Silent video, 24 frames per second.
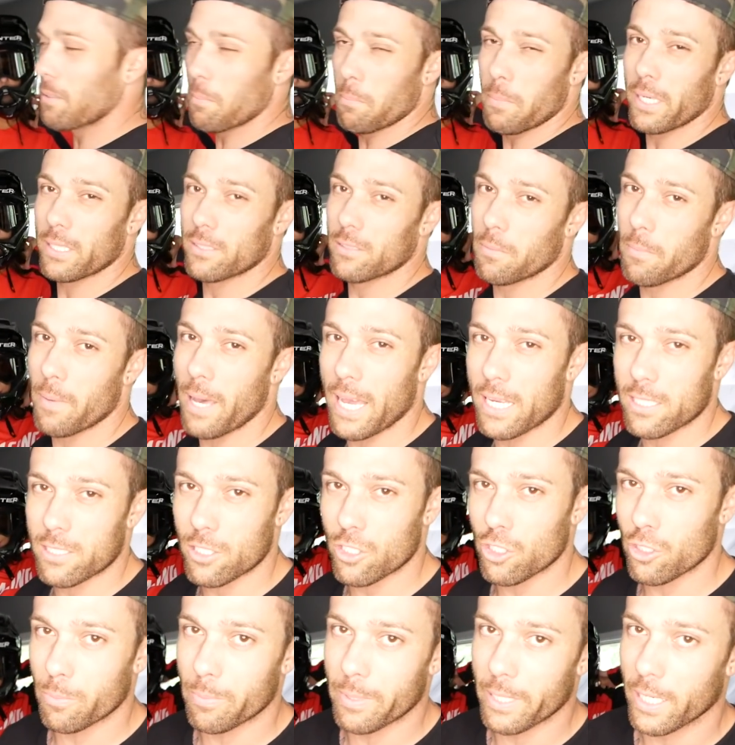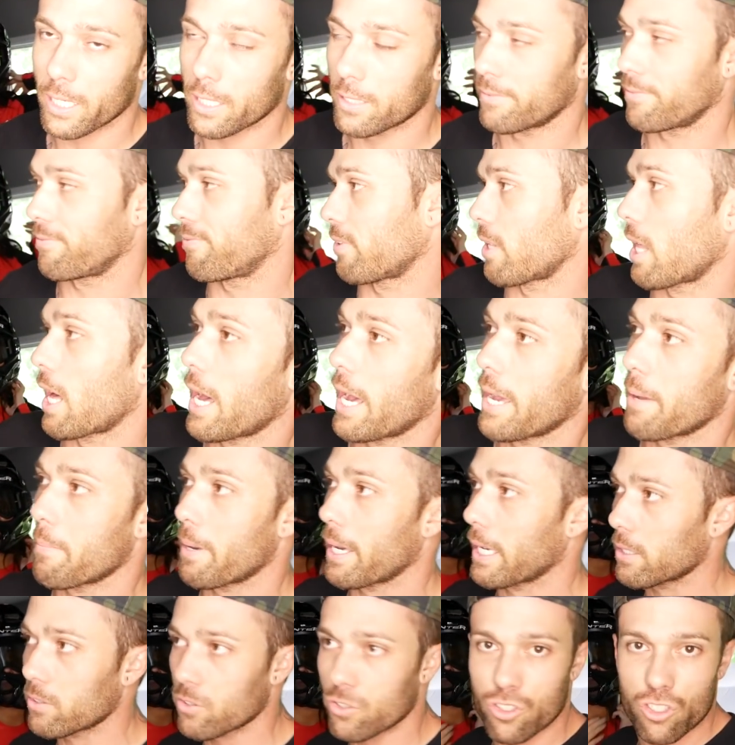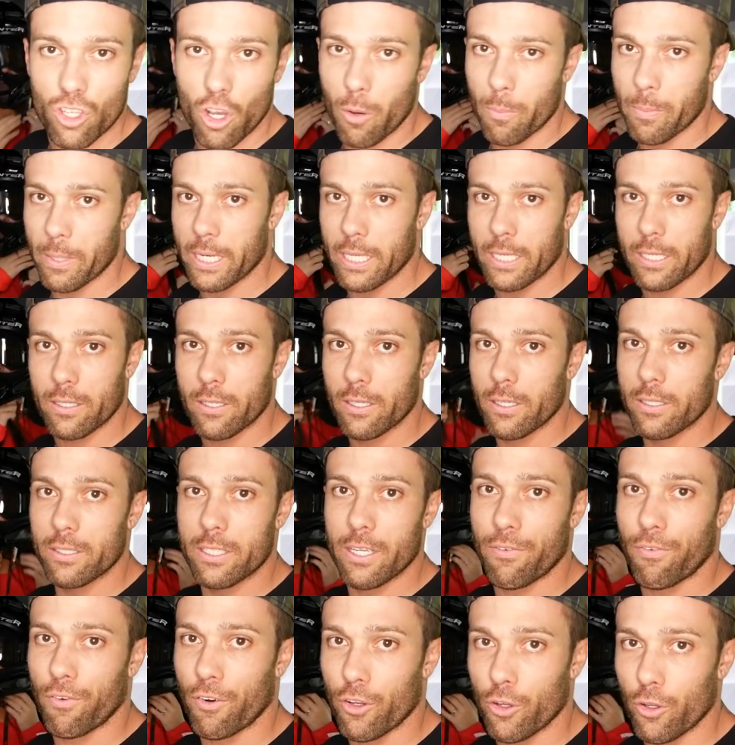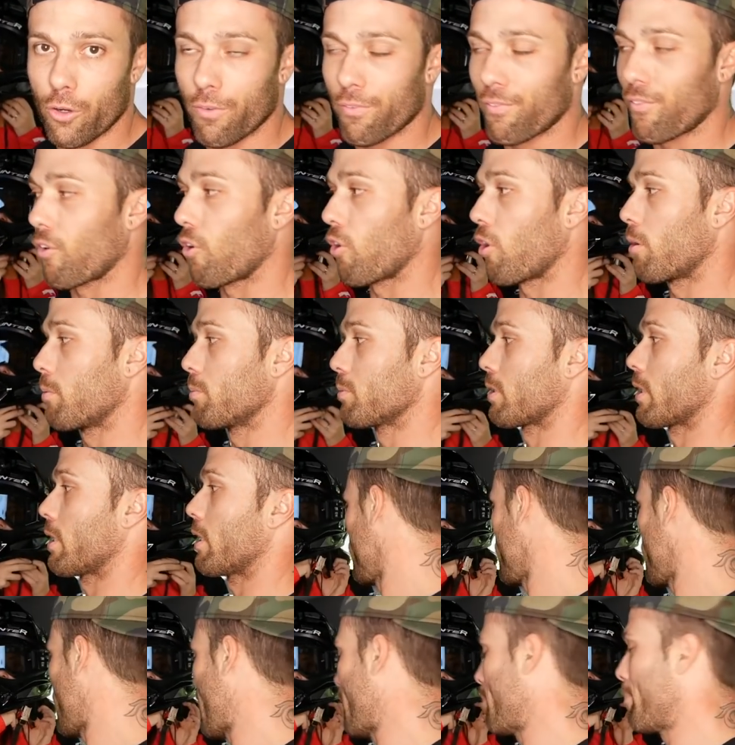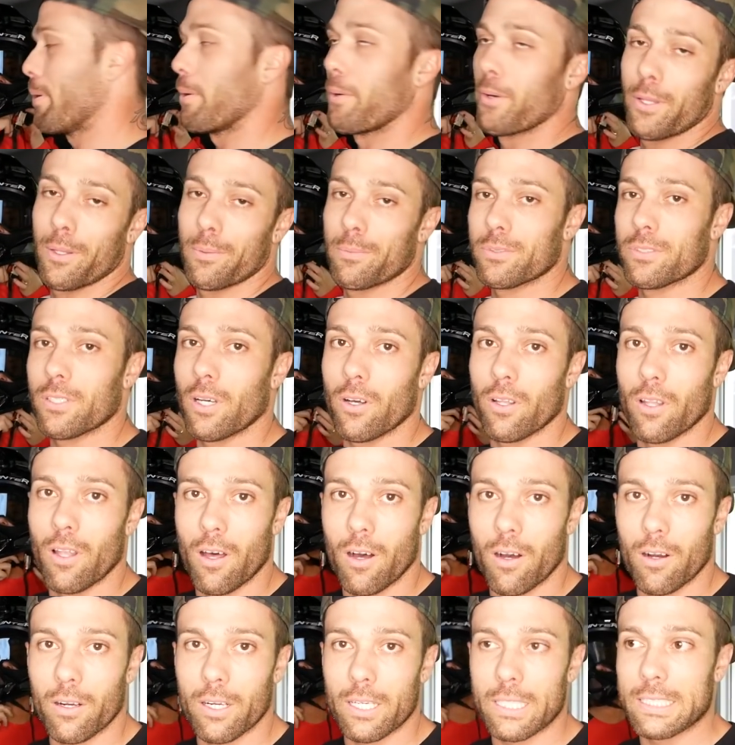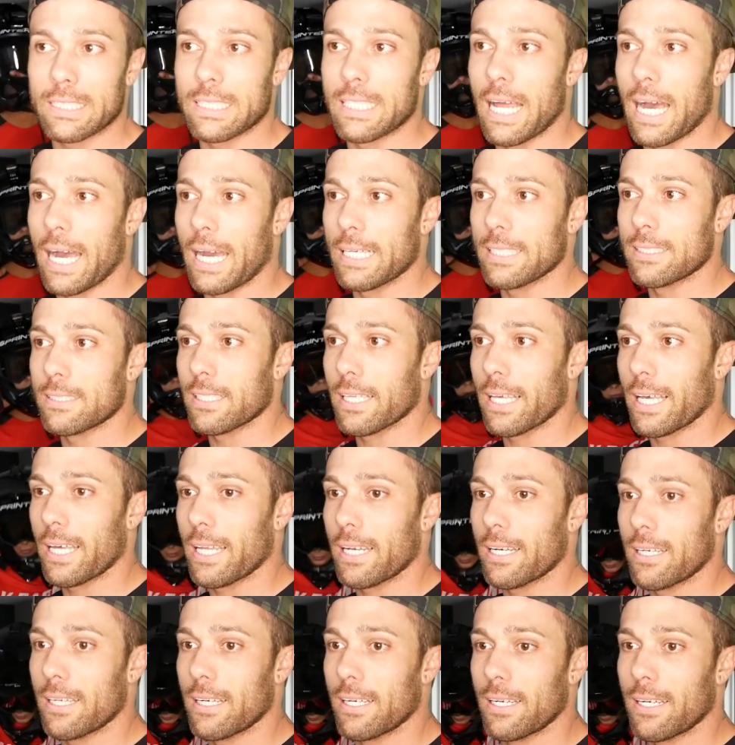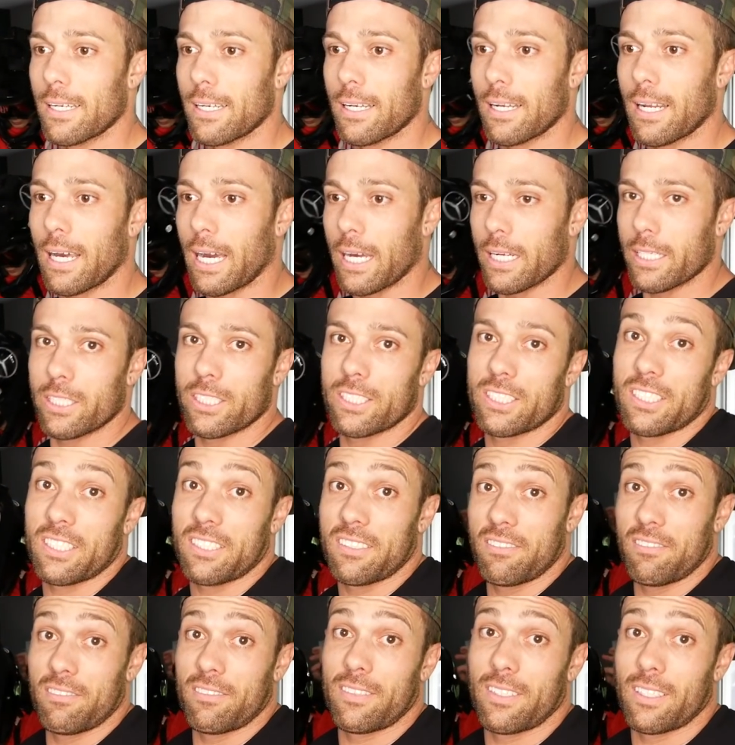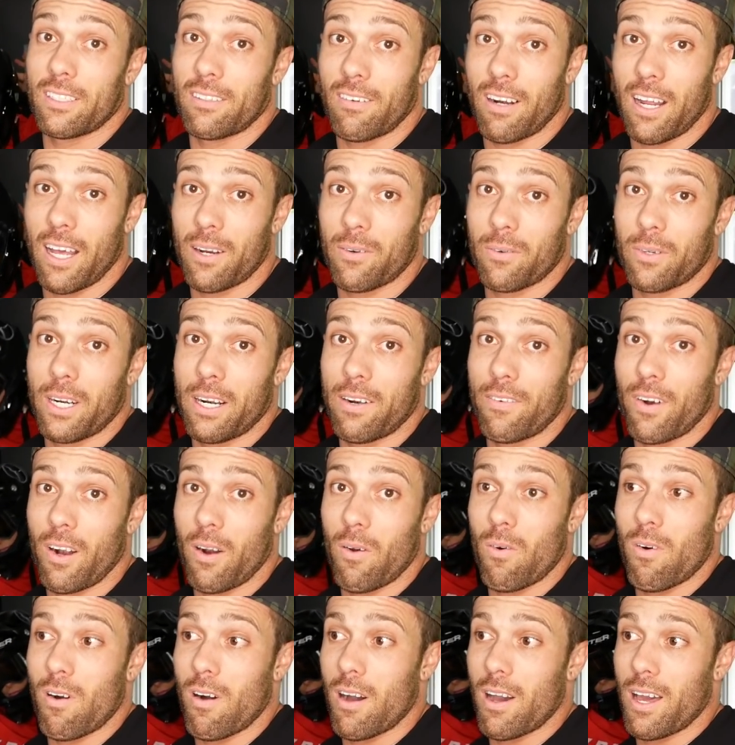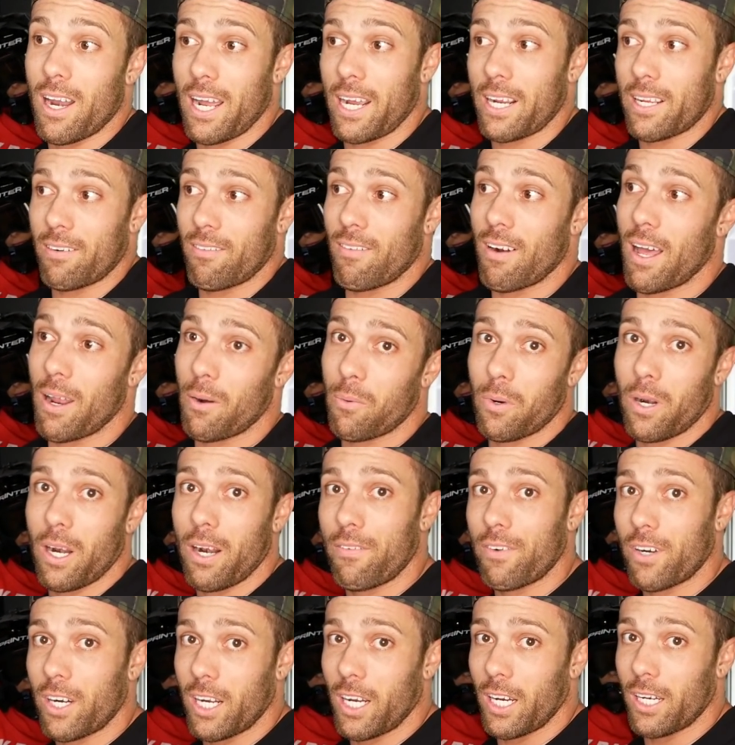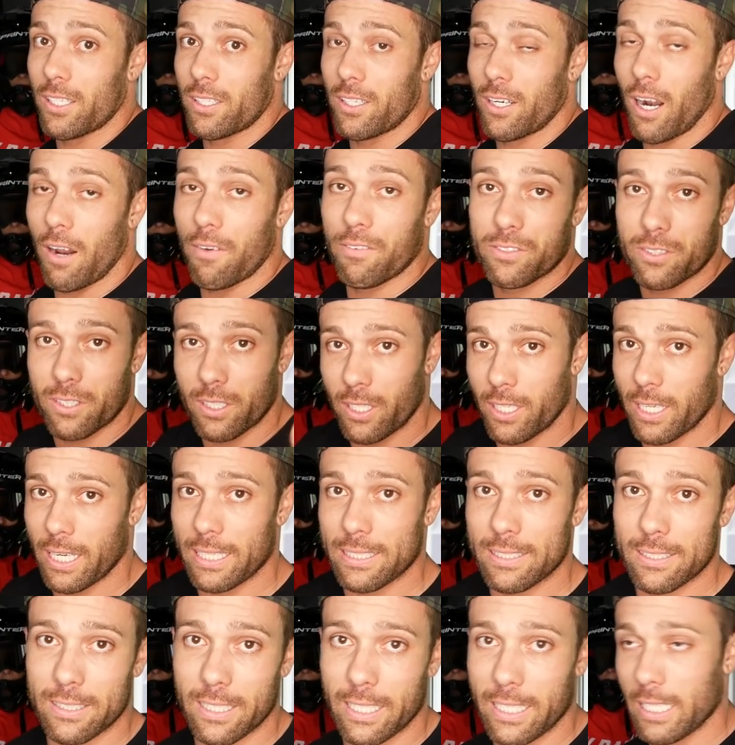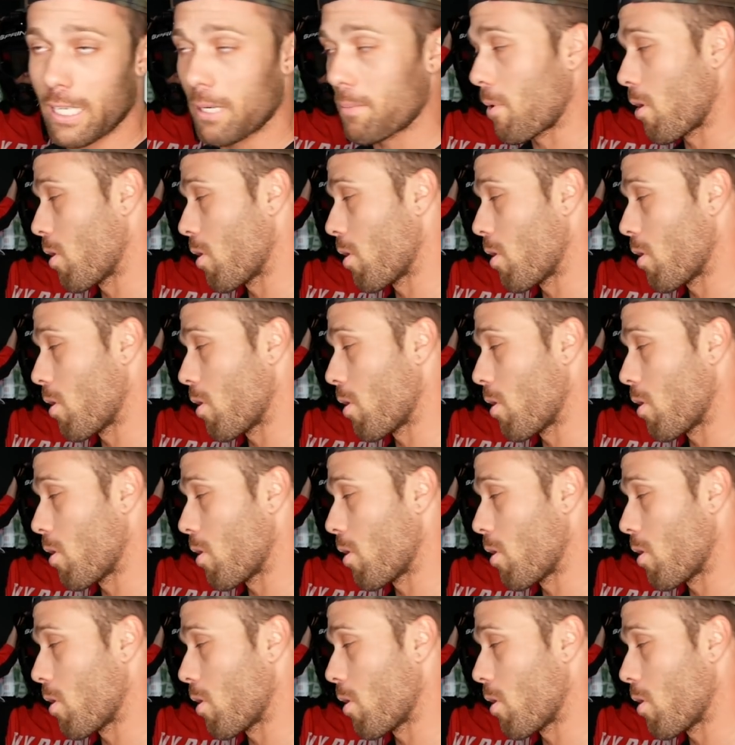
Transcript: to mix and match a little bit. Fly makes so many different uniforms, and I've been with them so long. It's nice that I just can ride whatever I want. I can ride whatever color. Obviously, you guys see it. I'm